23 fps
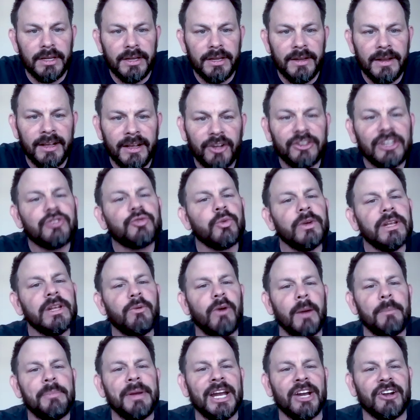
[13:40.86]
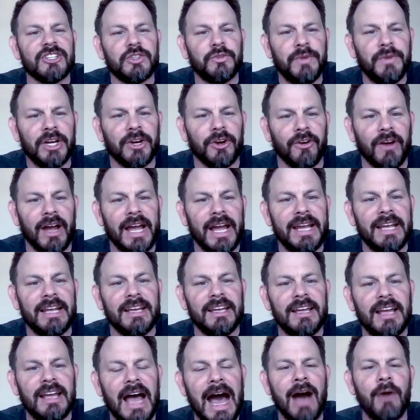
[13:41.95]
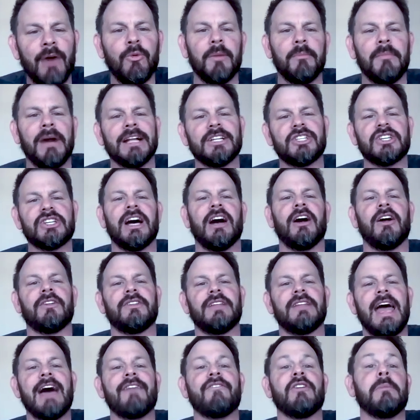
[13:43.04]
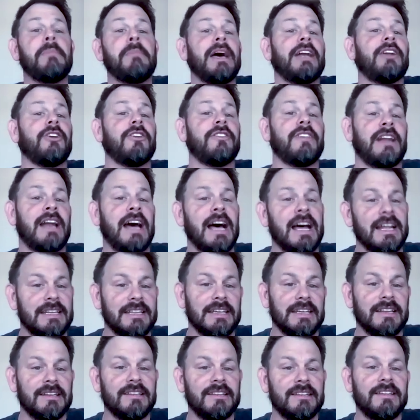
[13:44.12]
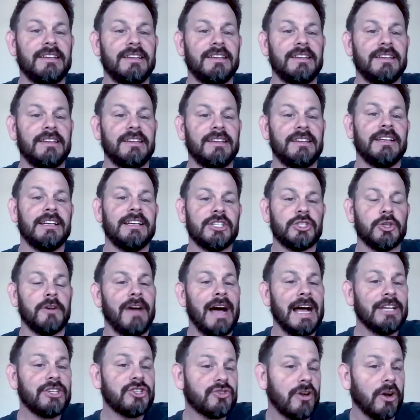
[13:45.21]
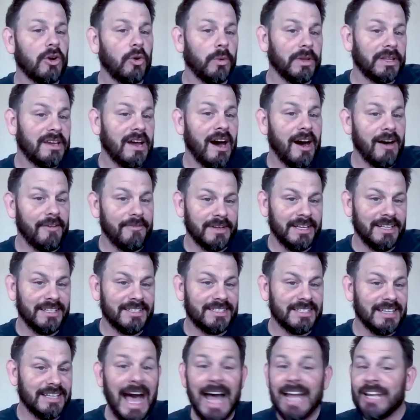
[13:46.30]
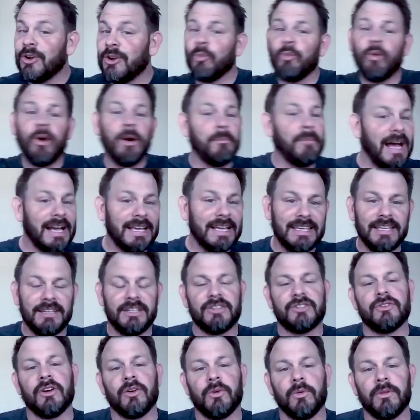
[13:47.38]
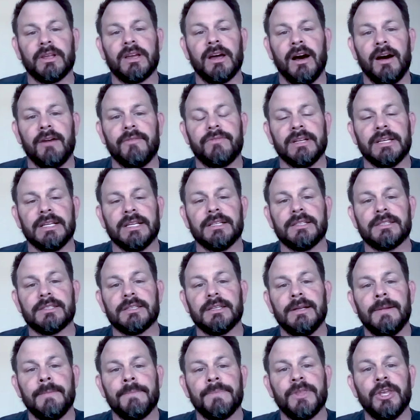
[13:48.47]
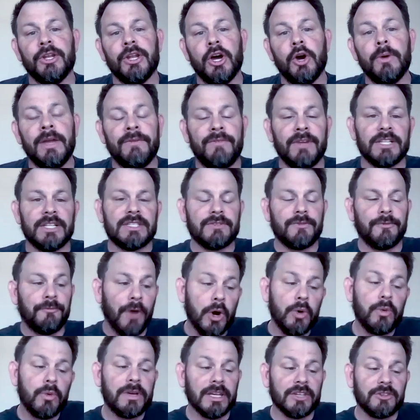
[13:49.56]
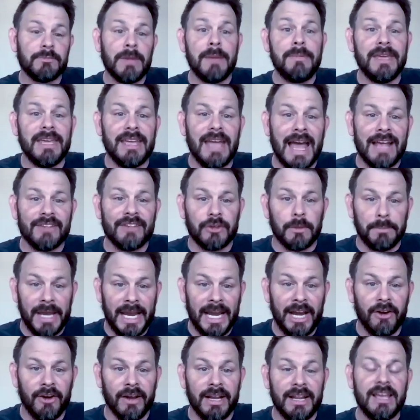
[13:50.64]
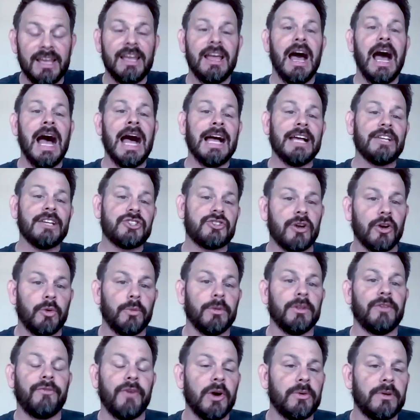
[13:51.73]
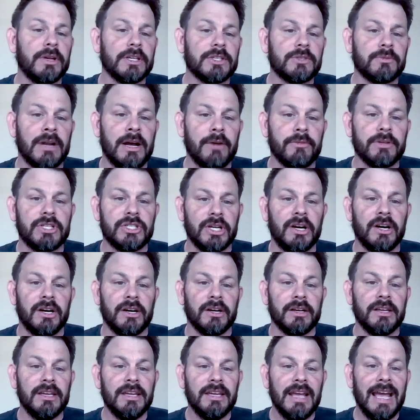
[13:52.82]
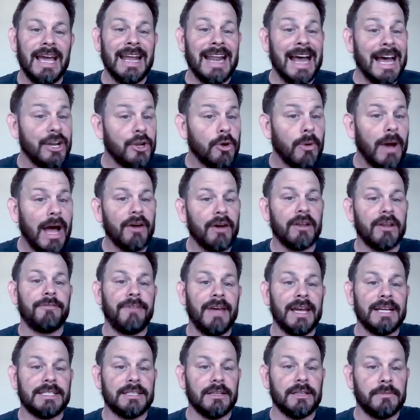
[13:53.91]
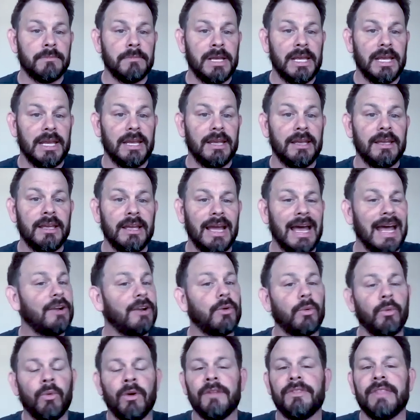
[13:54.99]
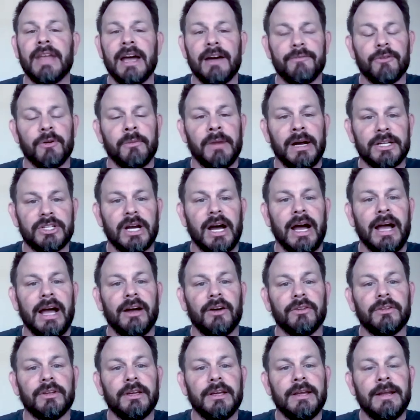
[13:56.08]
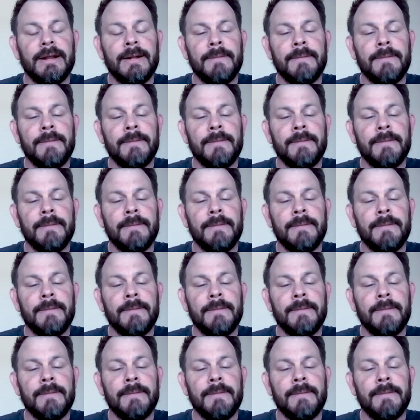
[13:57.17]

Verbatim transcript: Because that's really what parents fear, right? I want my child to have it better than I do. Mm-hmm. So if I struggle with confidence, I don't want my kid to struggle with confidence. You know, if it's focus, maybe as a parent, I struggled with focus when I was young, and I know how it affected me. I don't want that for my child.